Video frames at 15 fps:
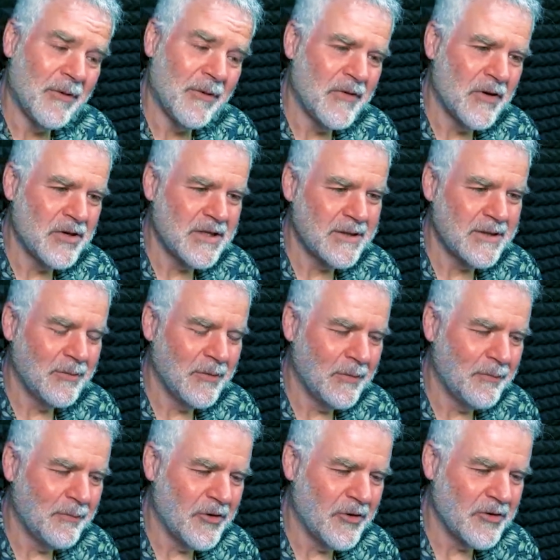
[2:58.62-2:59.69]
a very,
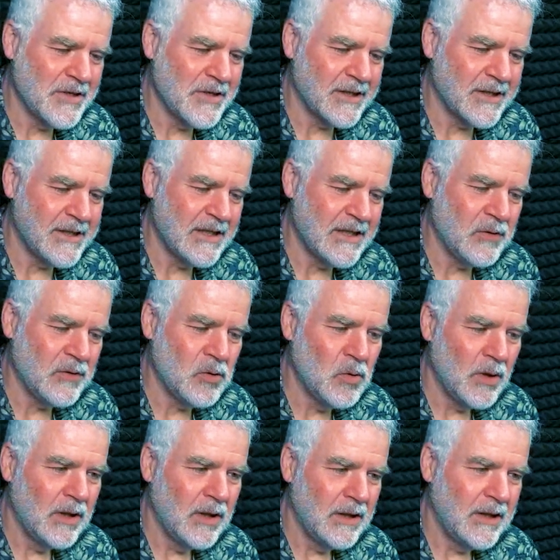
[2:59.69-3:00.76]
very successful.
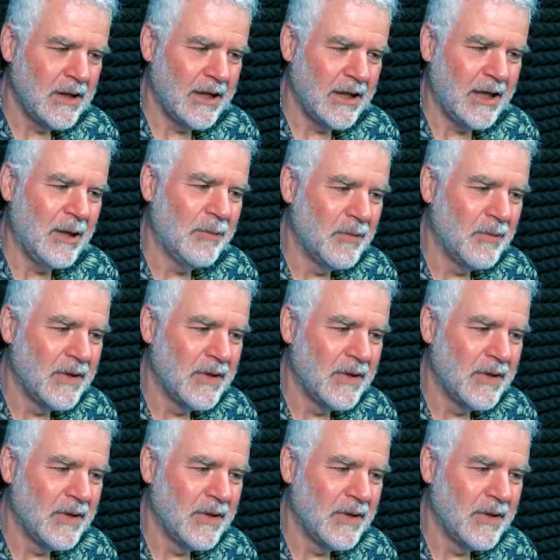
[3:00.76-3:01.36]
Um,